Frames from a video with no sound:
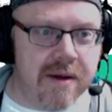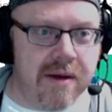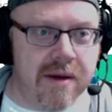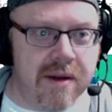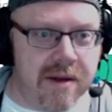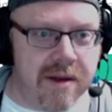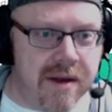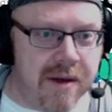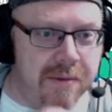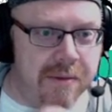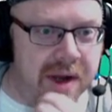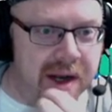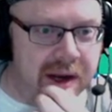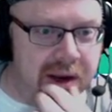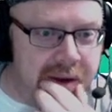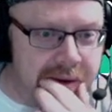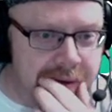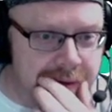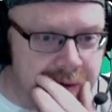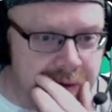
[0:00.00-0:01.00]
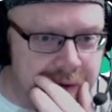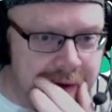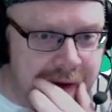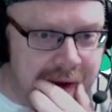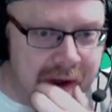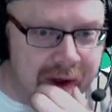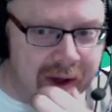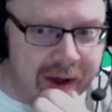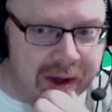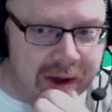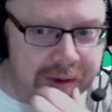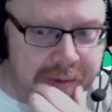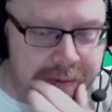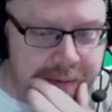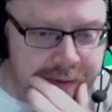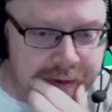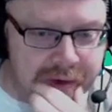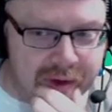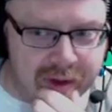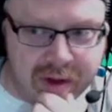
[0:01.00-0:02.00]
in some manner,
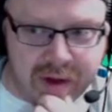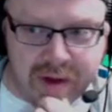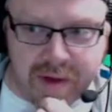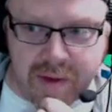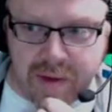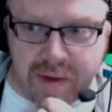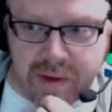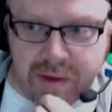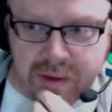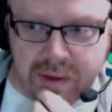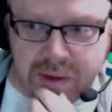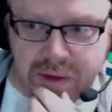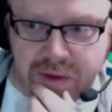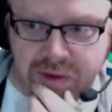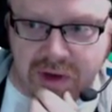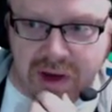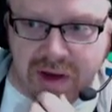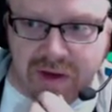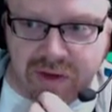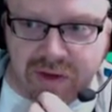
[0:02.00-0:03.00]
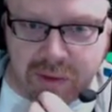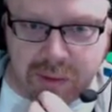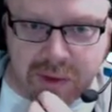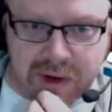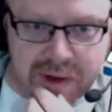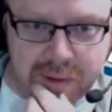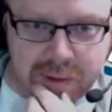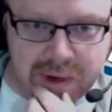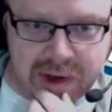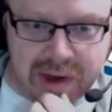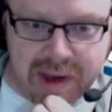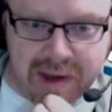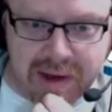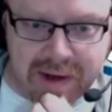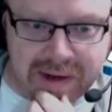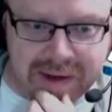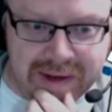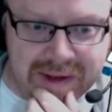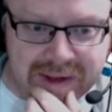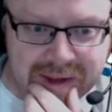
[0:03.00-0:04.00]
just to change the way we
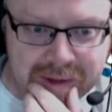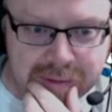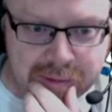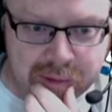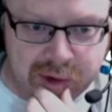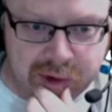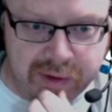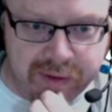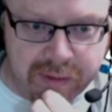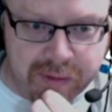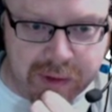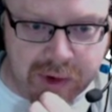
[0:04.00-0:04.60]
move from